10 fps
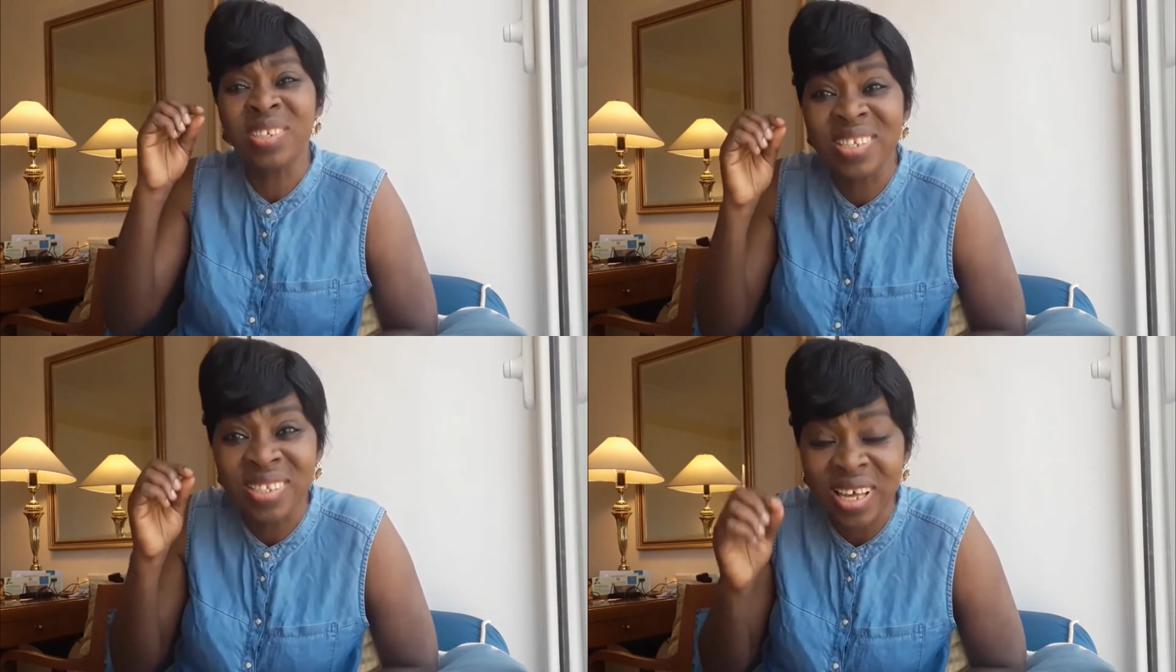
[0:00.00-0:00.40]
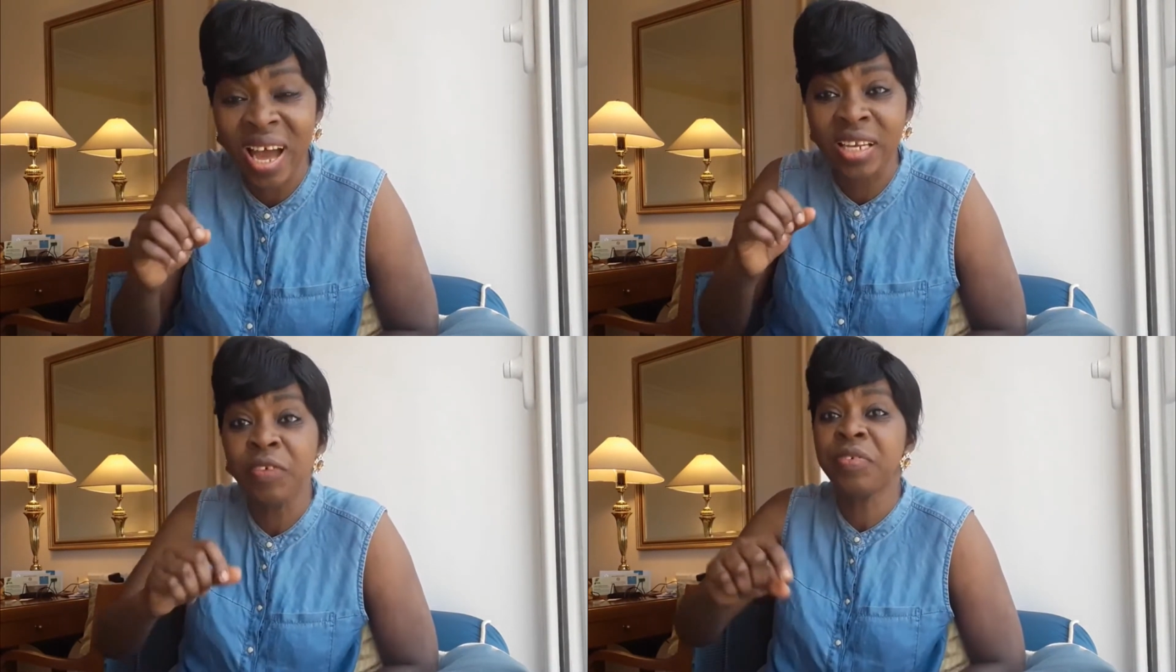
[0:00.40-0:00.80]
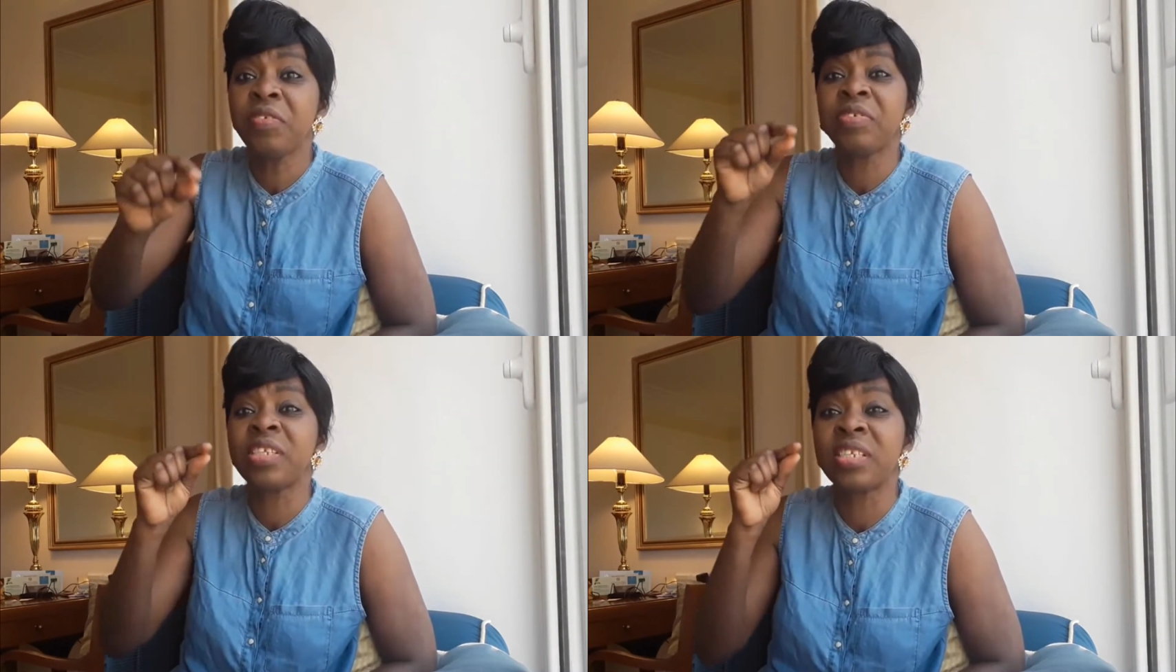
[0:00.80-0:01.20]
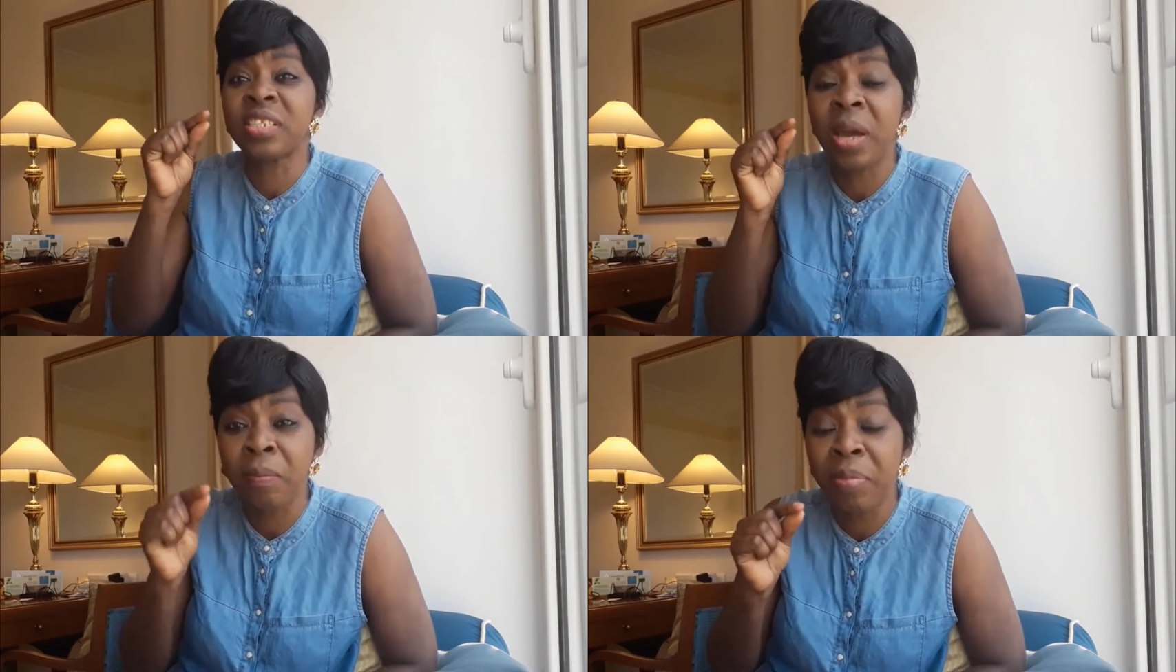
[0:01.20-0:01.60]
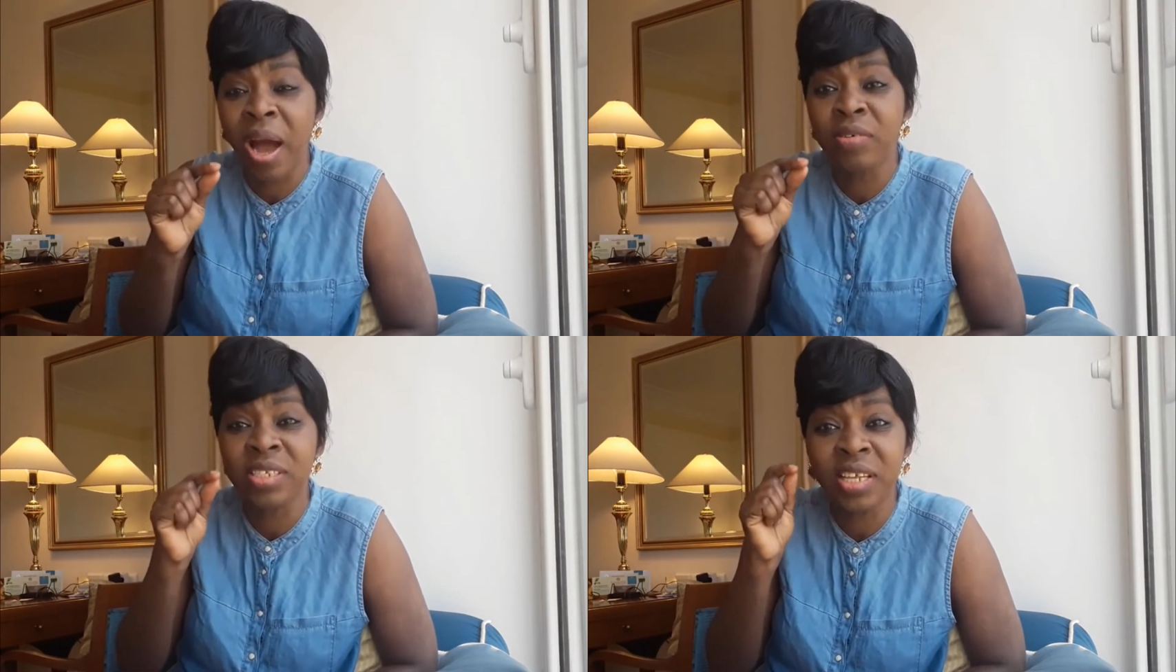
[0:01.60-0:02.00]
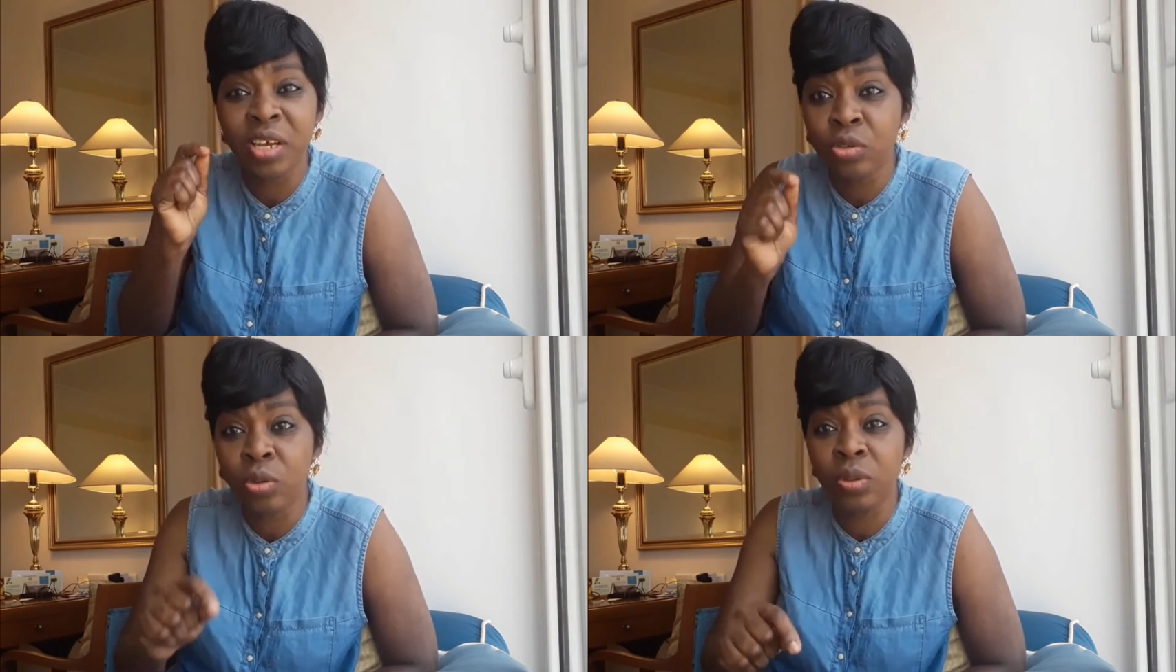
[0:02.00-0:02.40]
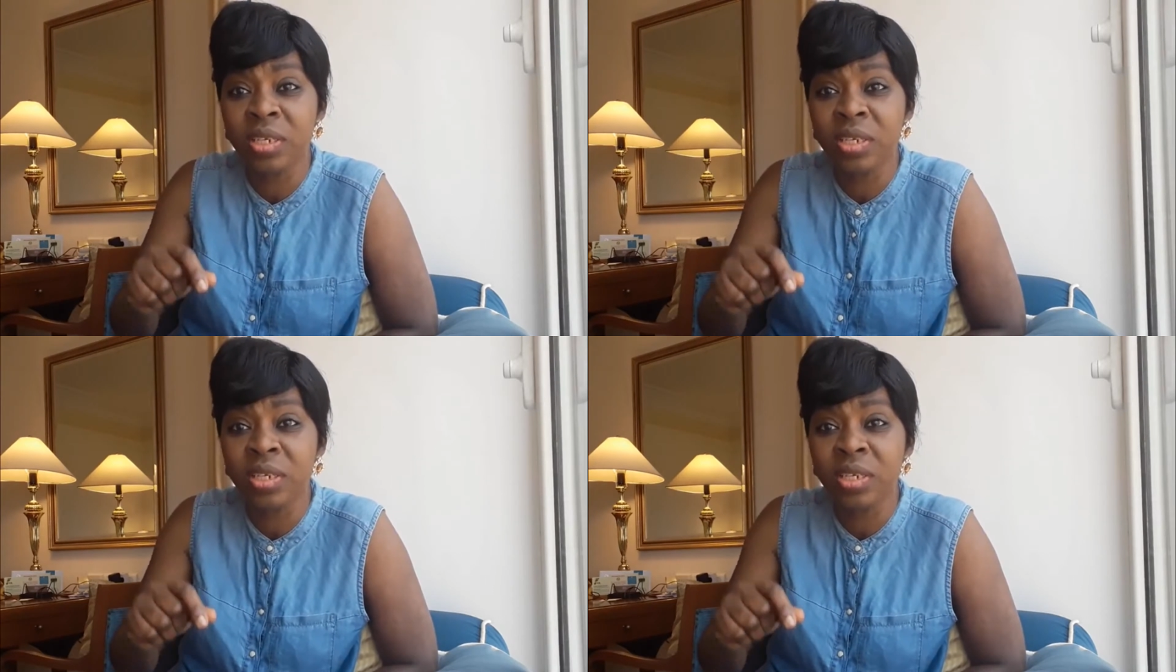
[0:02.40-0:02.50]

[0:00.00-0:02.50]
Decide, even if it is £10, $10,